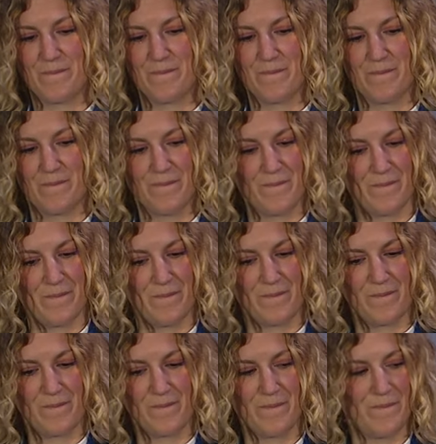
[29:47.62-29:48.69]

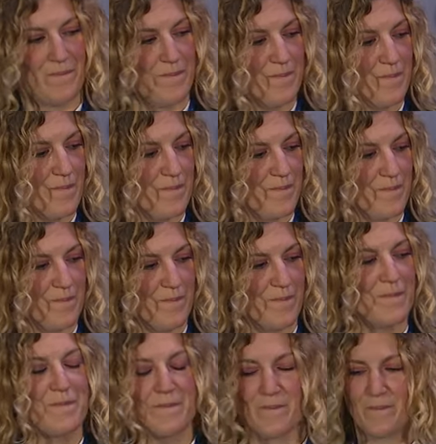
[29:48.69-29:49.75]

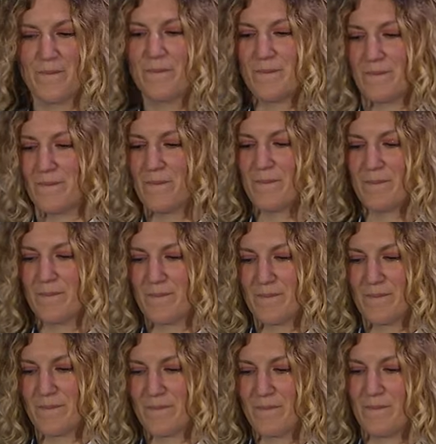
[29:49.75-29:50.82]

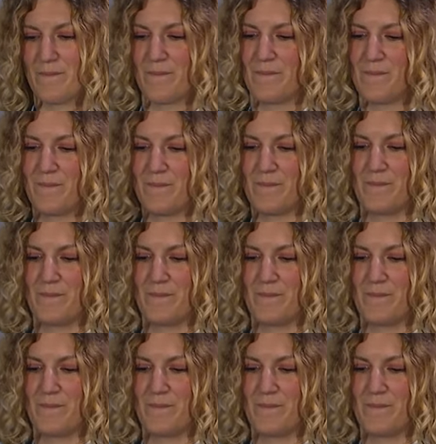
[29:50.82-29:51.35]
The person shown says nothing.